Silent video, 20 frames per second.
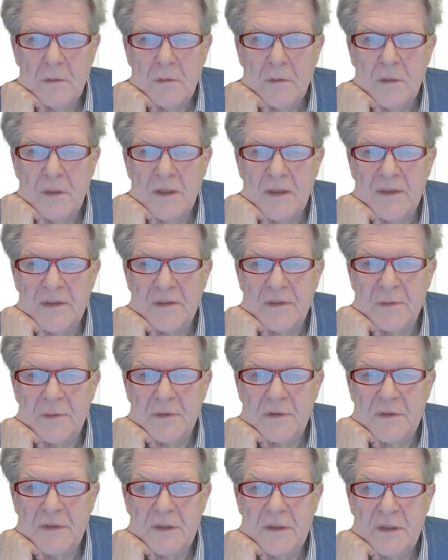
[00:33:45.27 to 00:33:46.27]
As you
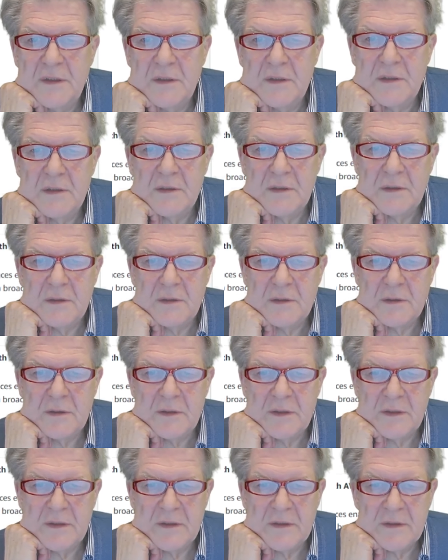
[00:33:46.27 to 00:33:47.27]
see here, the
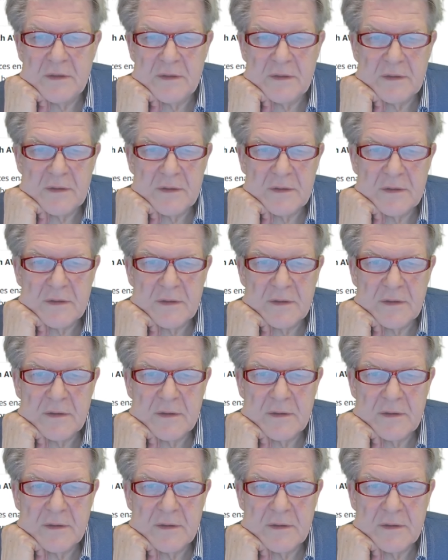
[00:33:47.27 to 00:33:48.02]
instances,